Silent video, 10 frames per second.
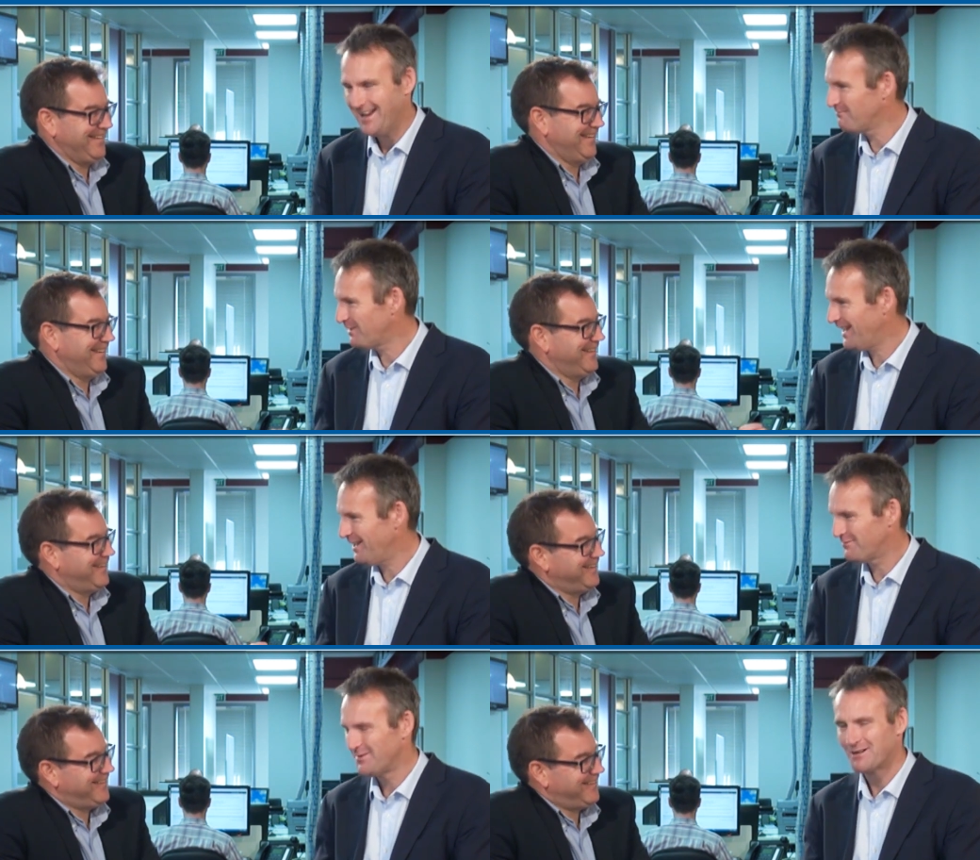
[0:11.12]
Speaker 1: and
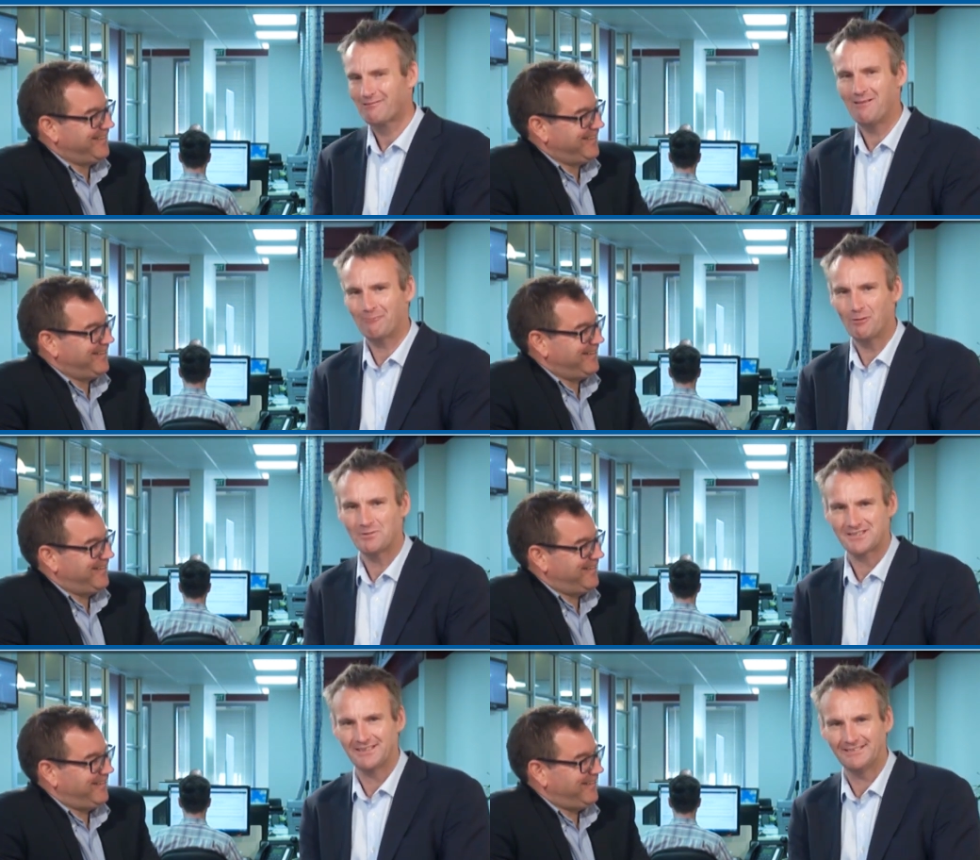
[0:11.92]
we have Grant
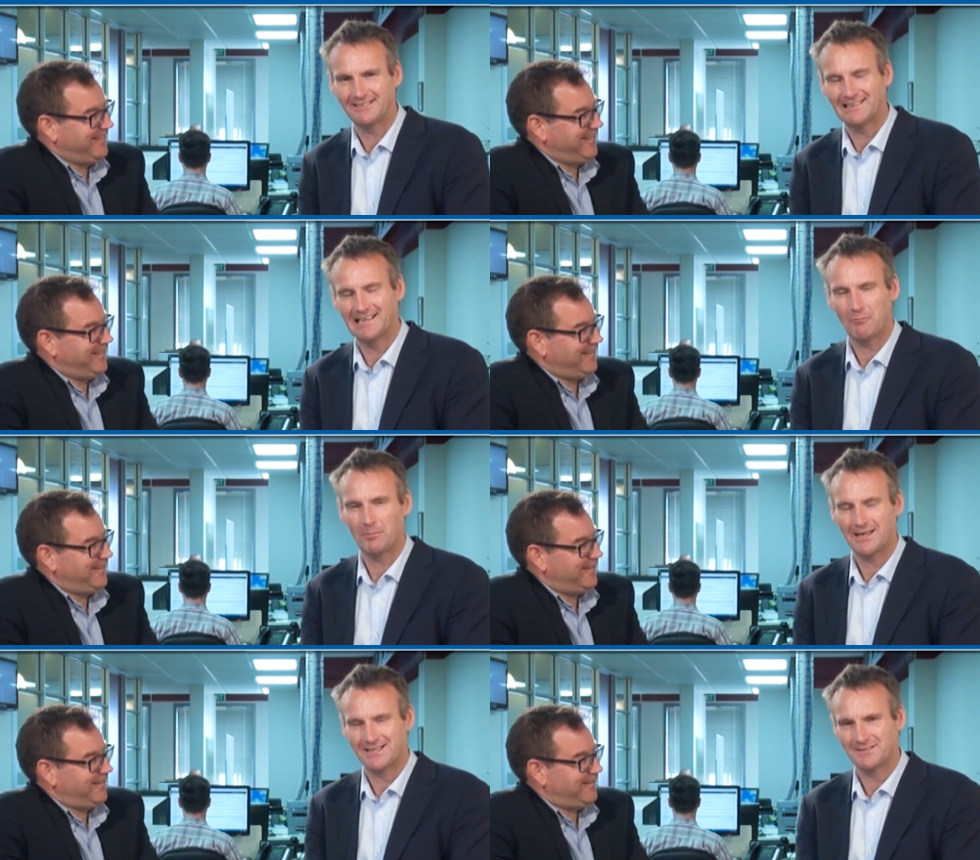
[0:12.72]
Robertson, the
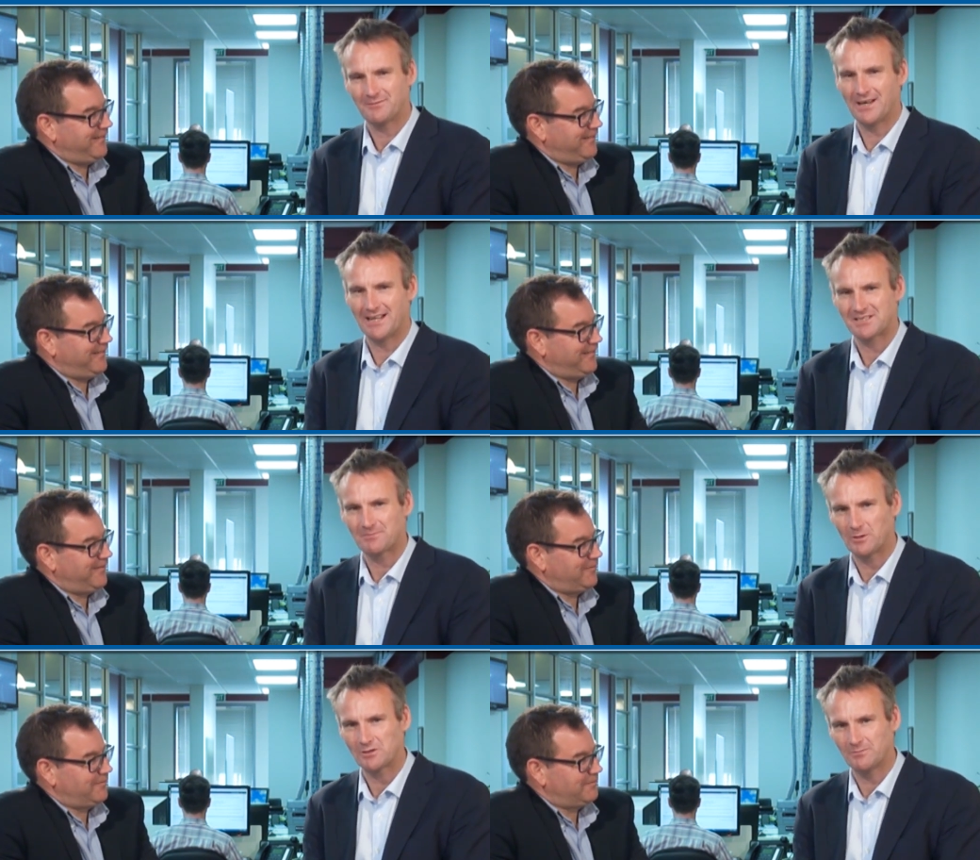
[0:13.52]
Labour Party's
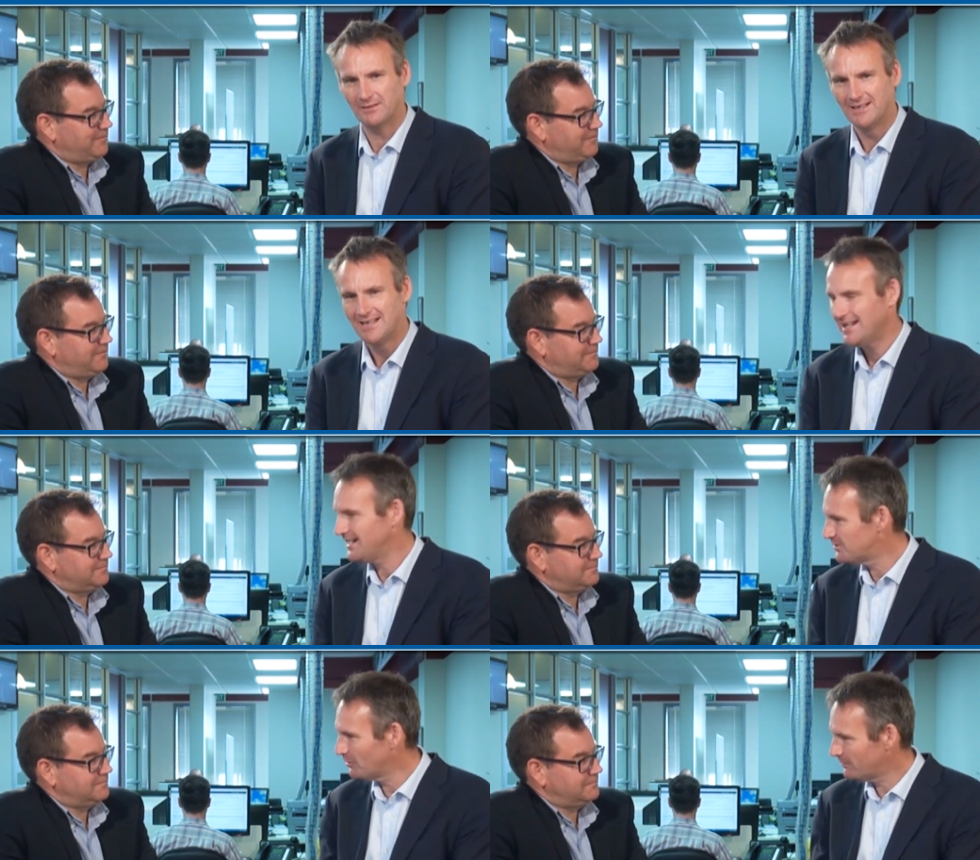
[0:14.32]
finance spokesman,
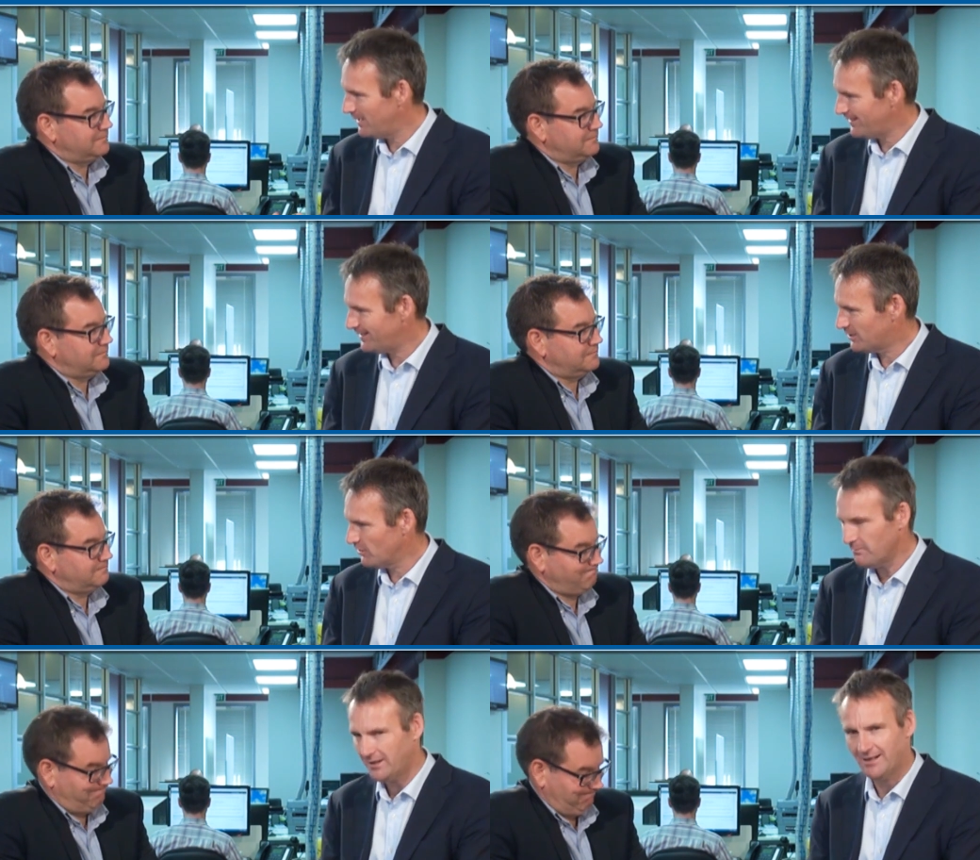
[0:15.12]
here to talk about the
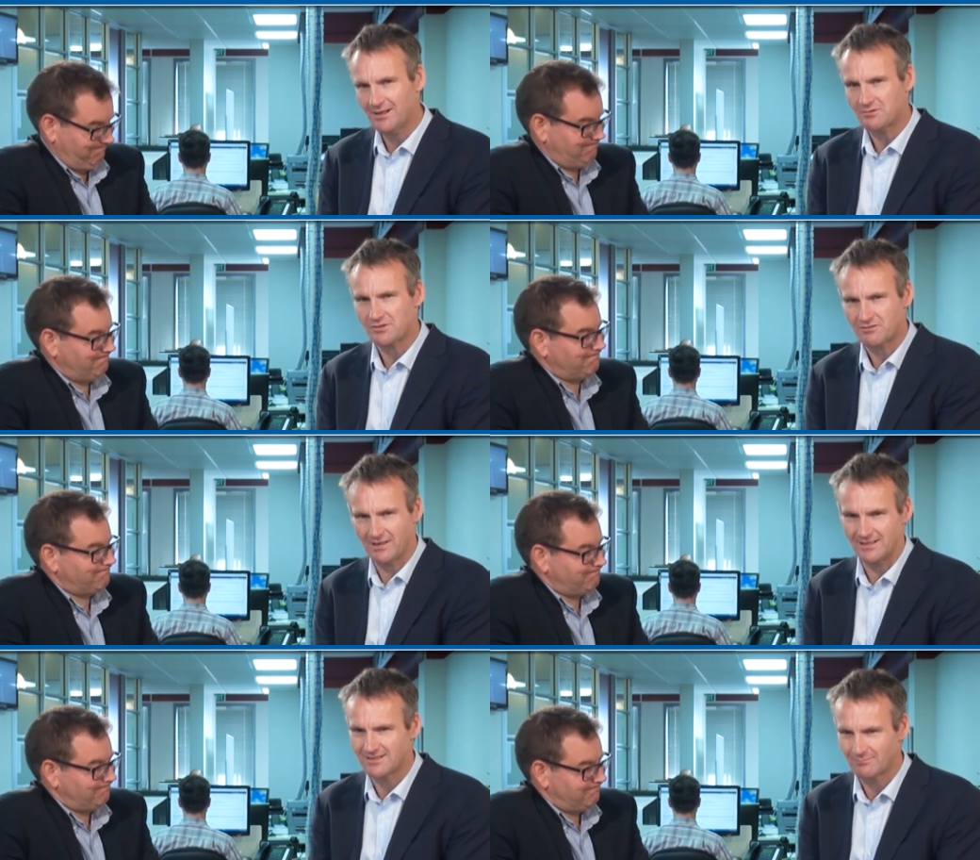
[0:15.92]
economy and
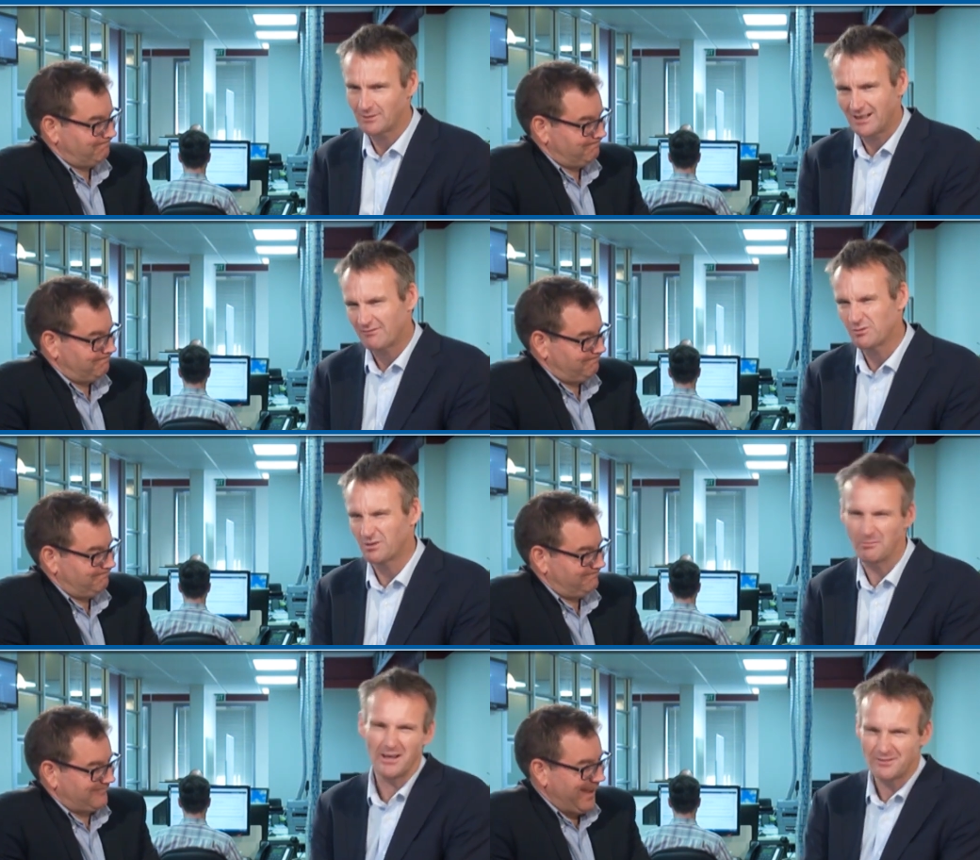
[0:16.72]
interest rates. We love
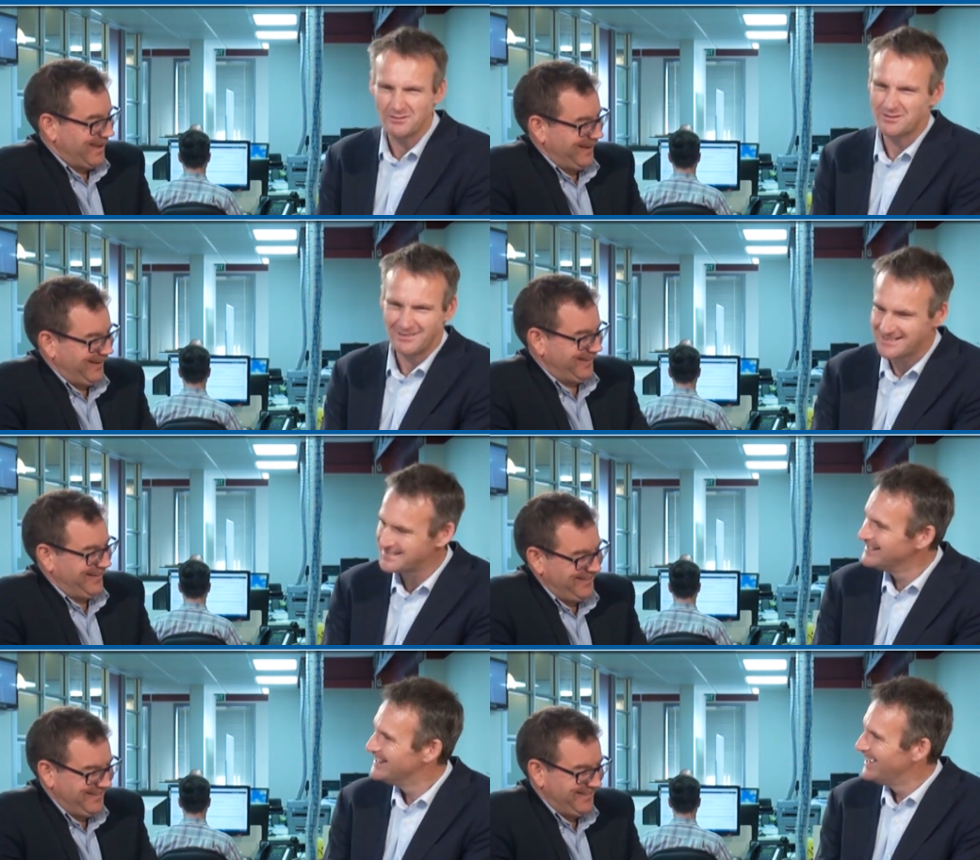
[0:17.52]
talking about interest
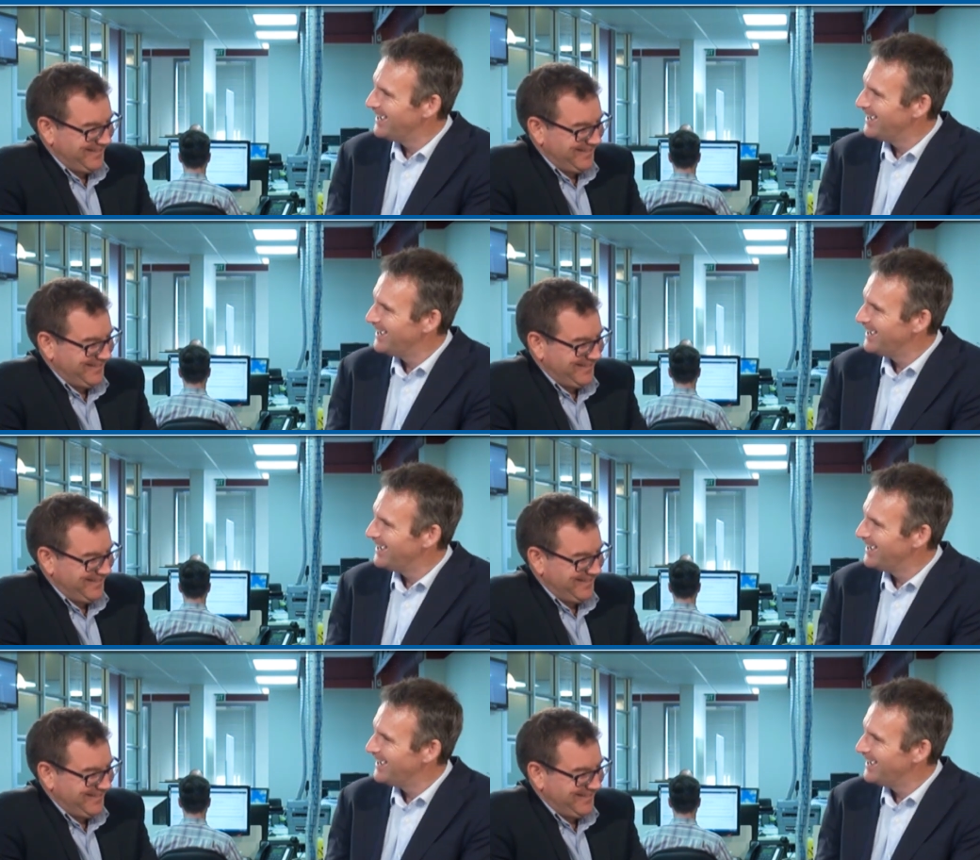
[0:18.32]
rates.